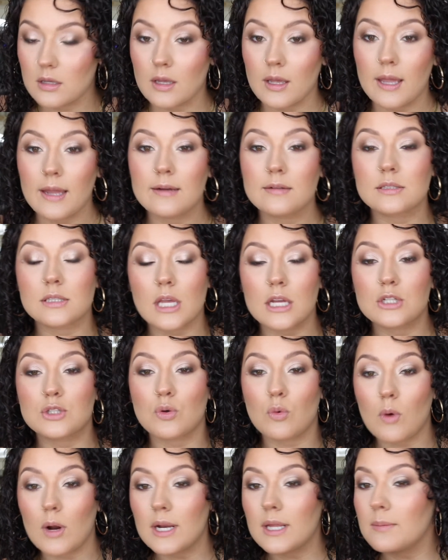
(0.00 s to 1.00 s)
It was like
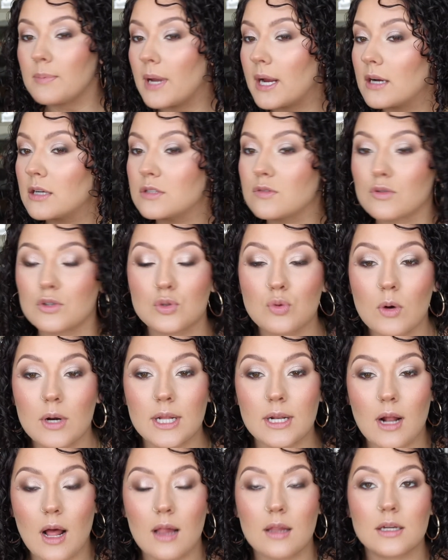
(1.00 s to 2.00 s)
20 pairs for
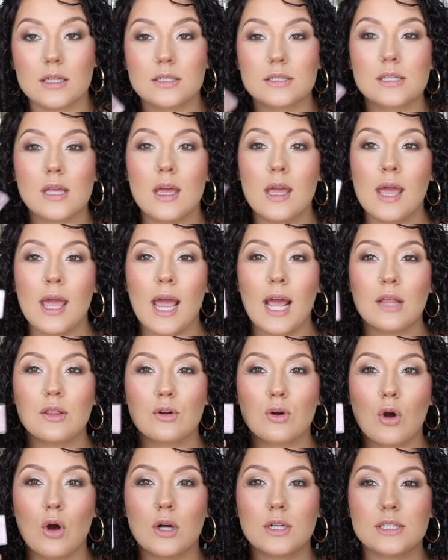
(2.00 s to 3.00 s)
$20, and
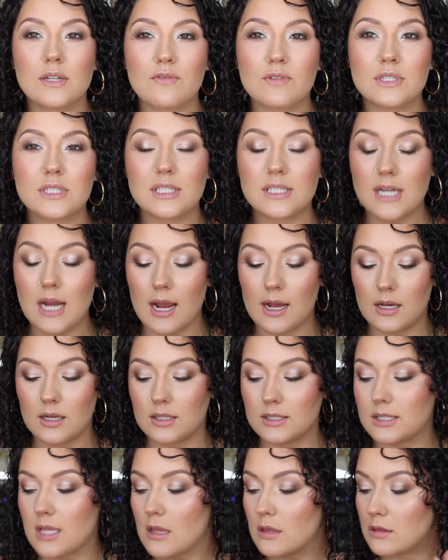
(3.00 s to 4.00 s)
they're all different
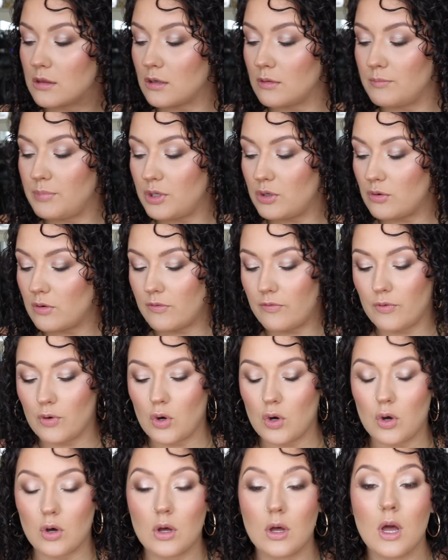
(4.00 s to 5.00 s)
styles. They're
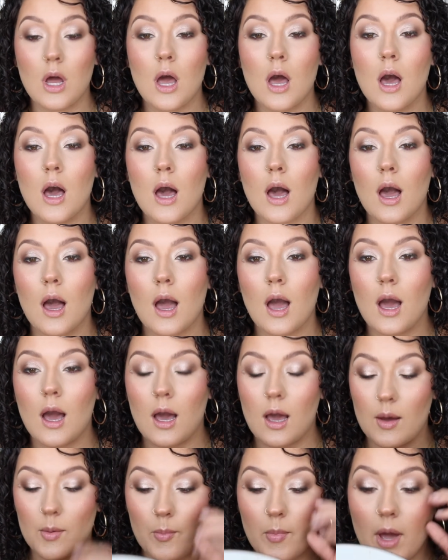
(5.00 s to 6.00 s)
beautiful.
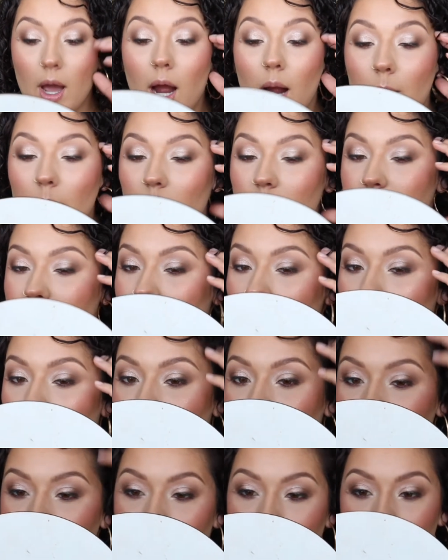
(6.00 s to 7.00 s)
I'm
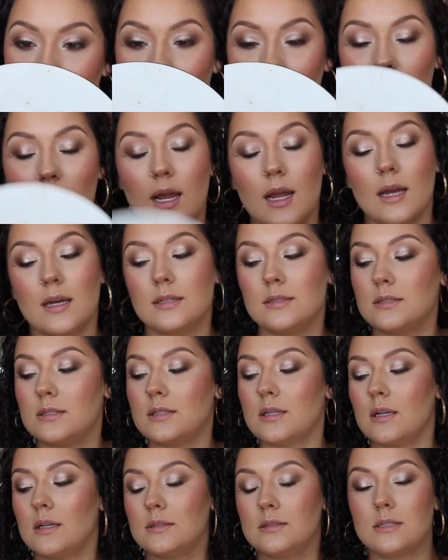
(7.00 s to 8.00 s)
obsessed, and
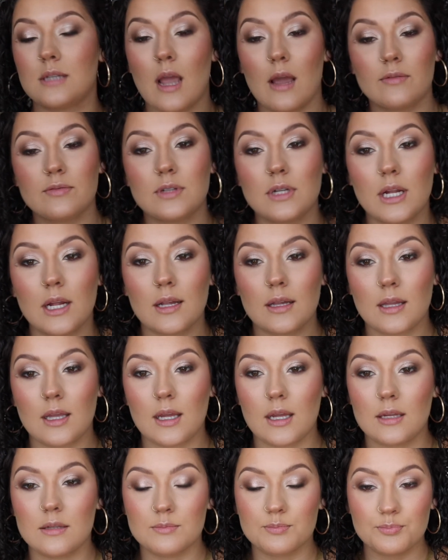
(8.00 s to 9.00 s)

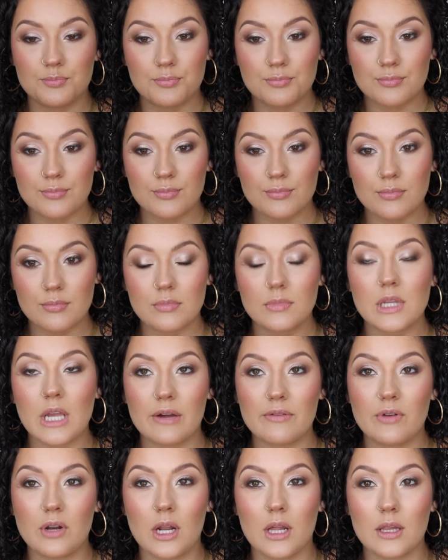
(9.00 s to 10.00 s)
definitely
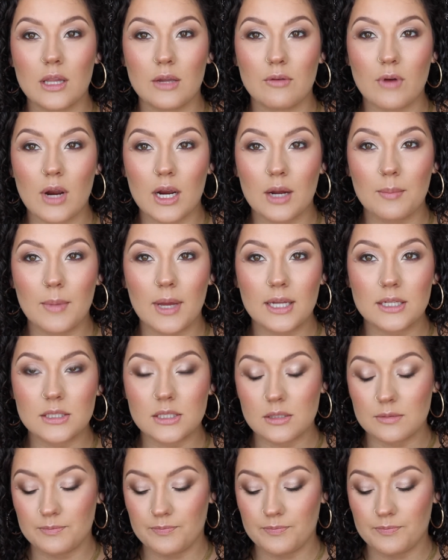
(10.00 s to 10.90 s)
recommend.